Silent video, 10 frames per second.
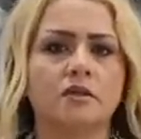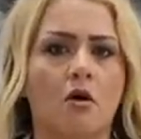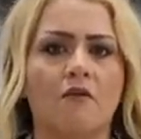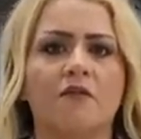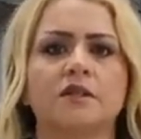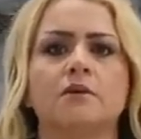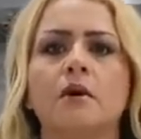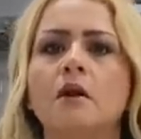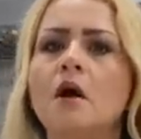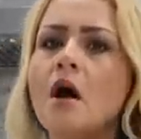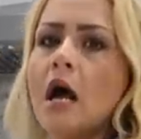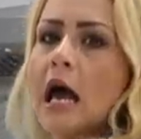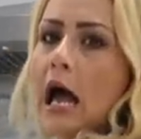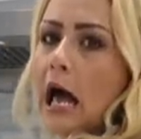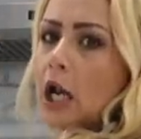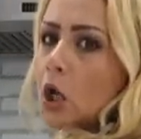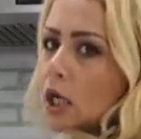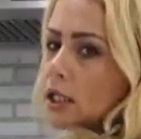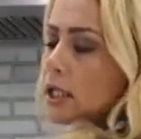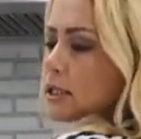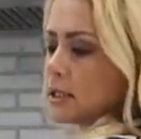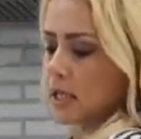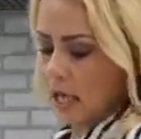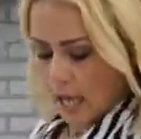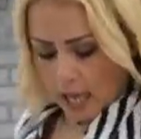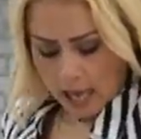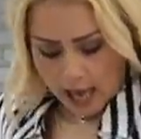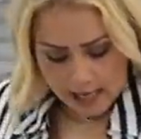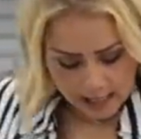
comfortable. And look at this. I